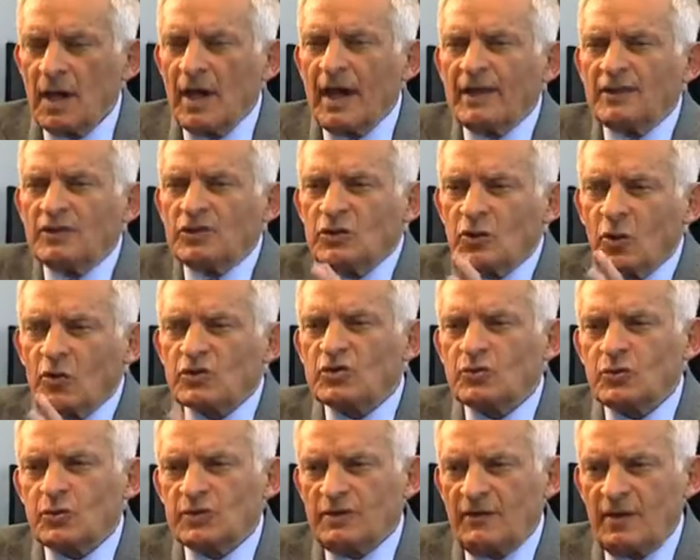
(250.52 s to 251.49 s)
and not
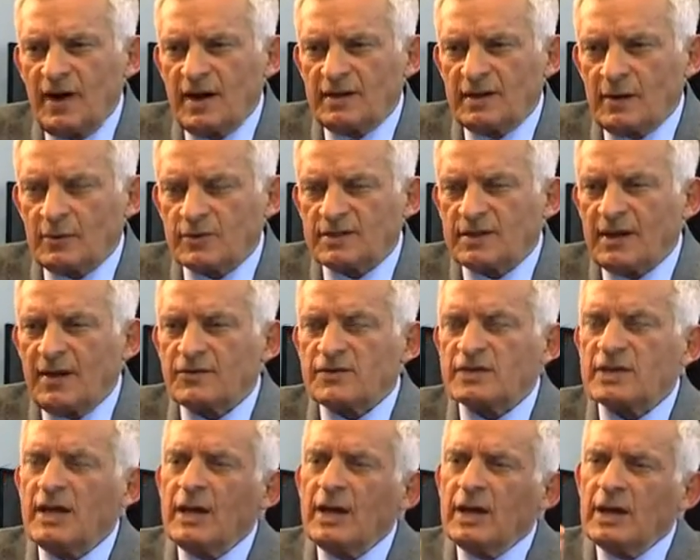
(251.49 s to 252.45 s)
to divide
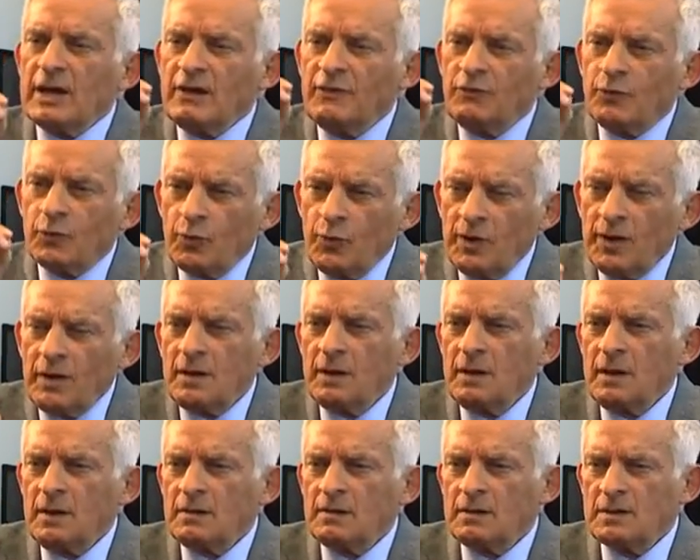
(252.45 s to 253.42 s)
ourselves. If
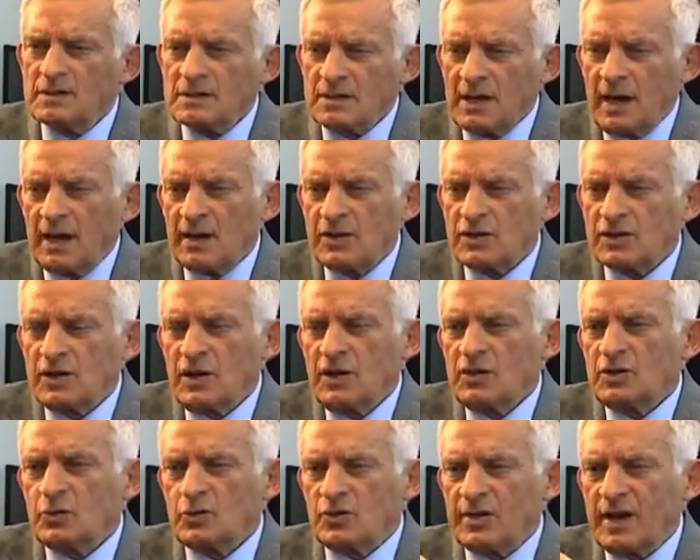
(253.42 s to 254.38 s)
we decide
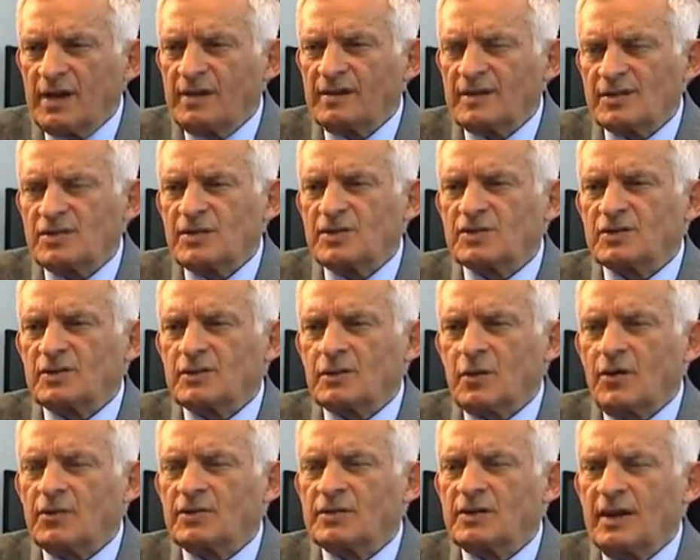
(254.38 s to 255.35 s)
to take decision
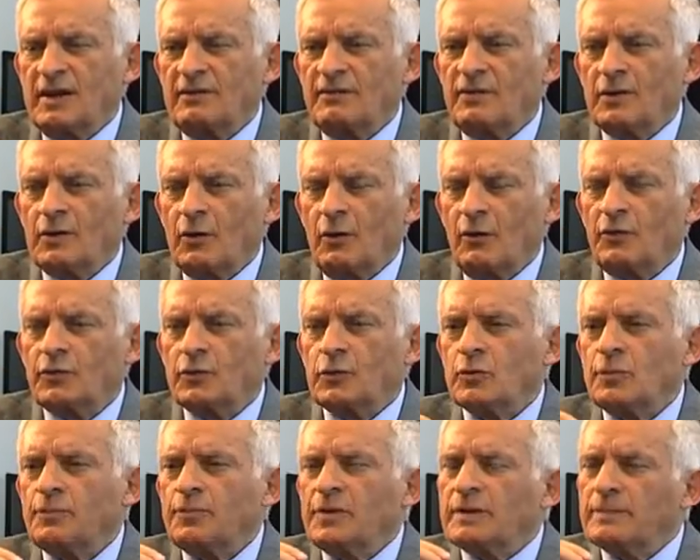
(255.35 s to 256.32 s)
on the level of
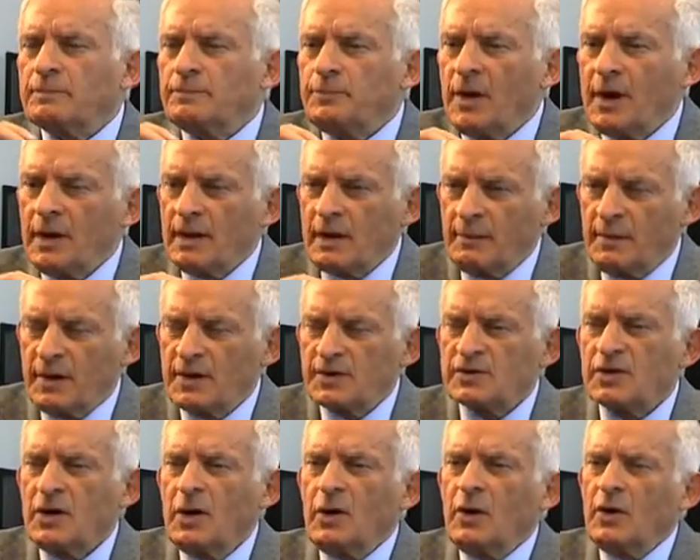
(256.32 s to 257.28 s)
European Parliament
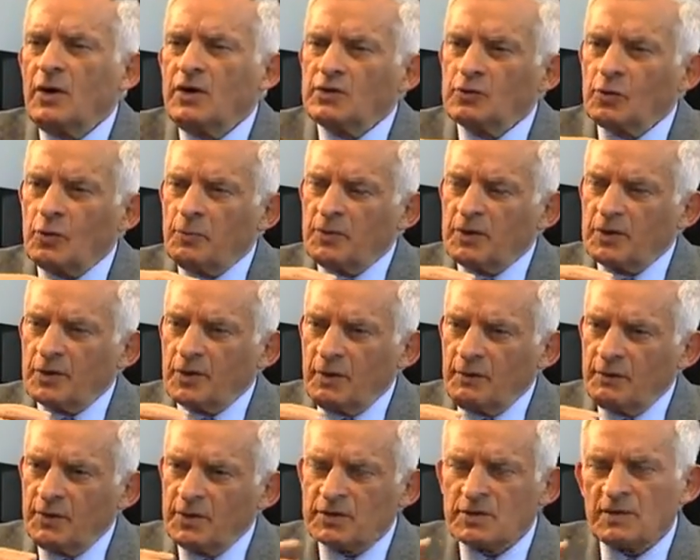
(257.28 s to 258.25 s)
and European
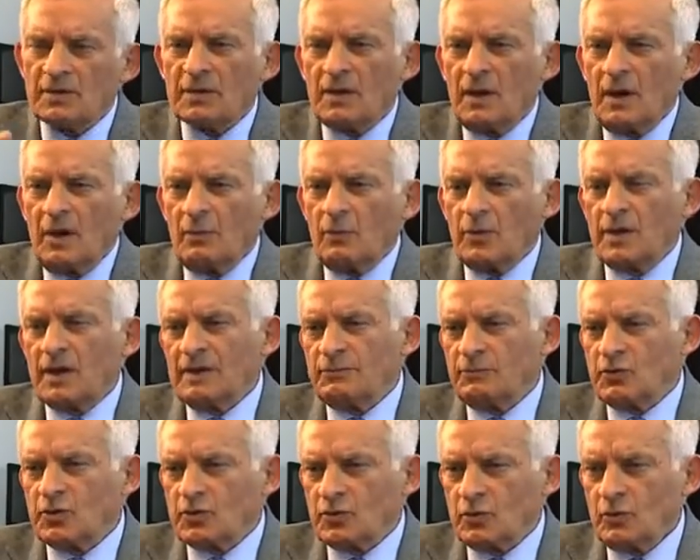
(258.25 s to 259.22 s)
Commission, we can
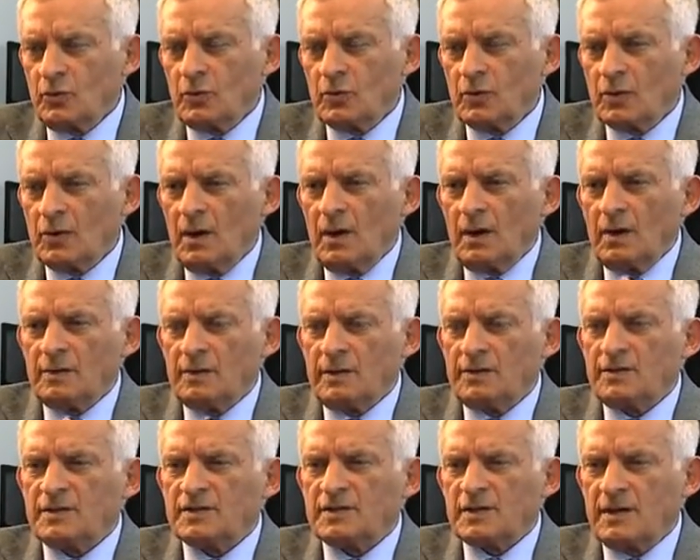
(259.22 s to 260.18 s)
be sure that
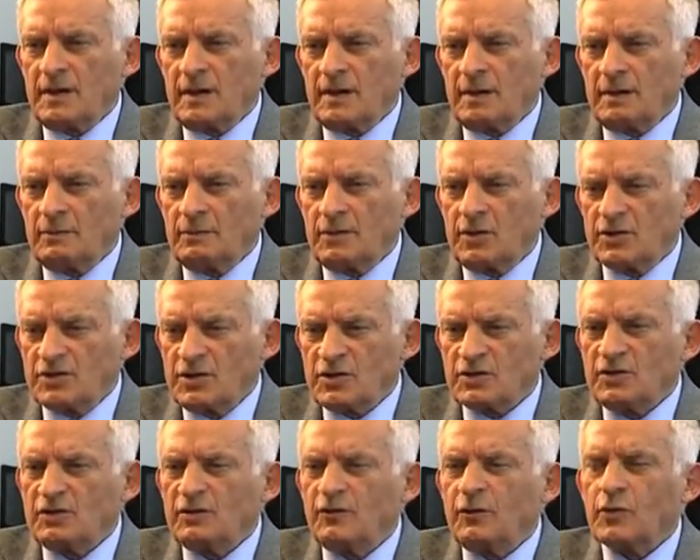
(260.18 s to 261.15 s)
it's a
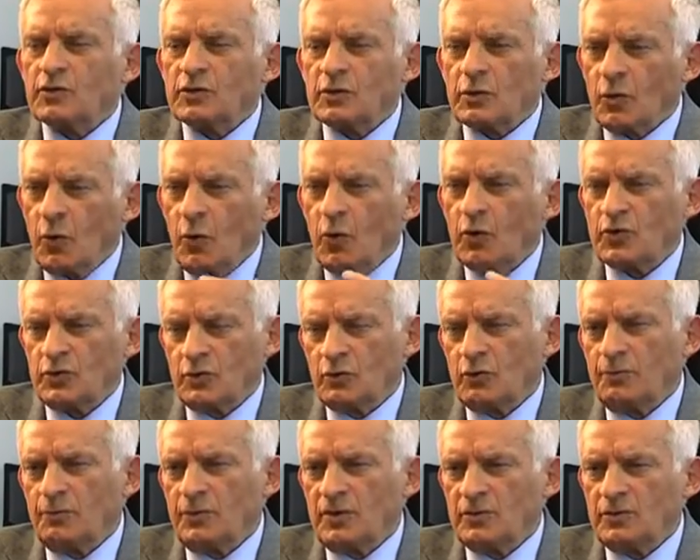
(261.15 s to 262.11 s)
decision for the whole
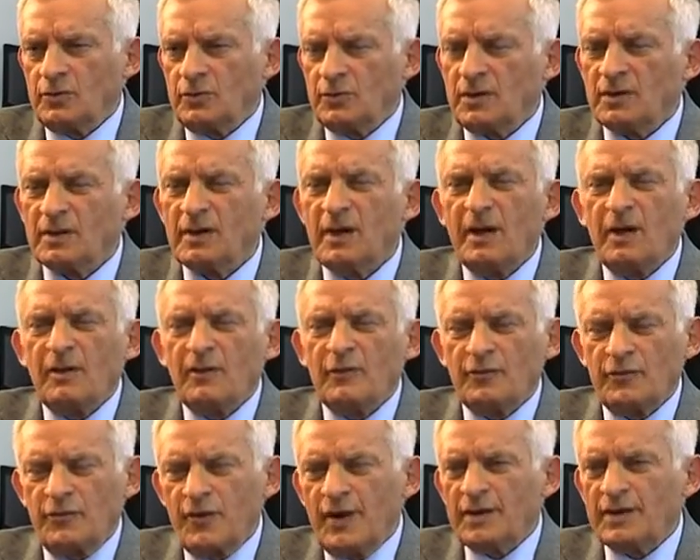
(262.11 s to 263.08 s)
European Union,
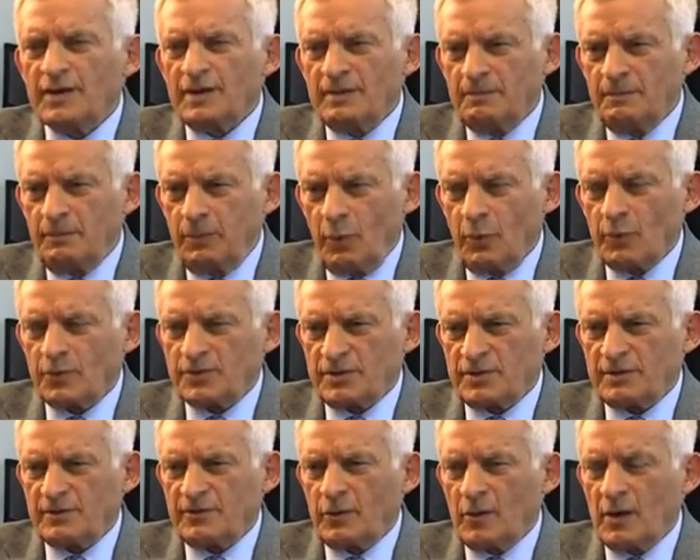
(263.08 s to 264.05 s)
very
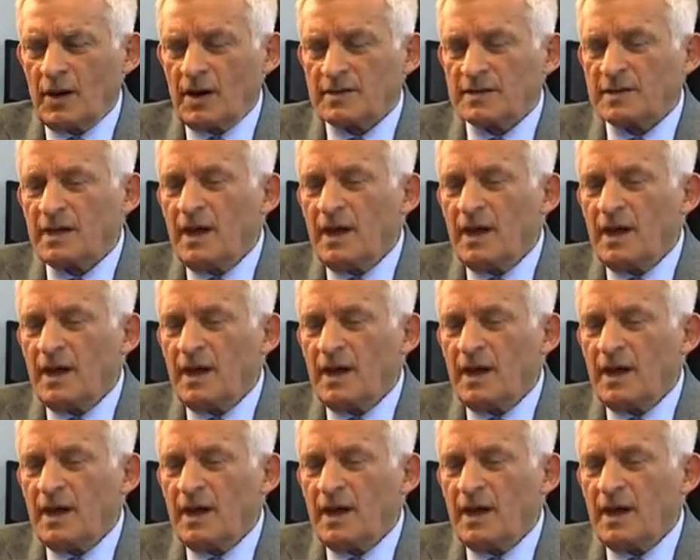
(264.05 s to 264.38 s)
important for us.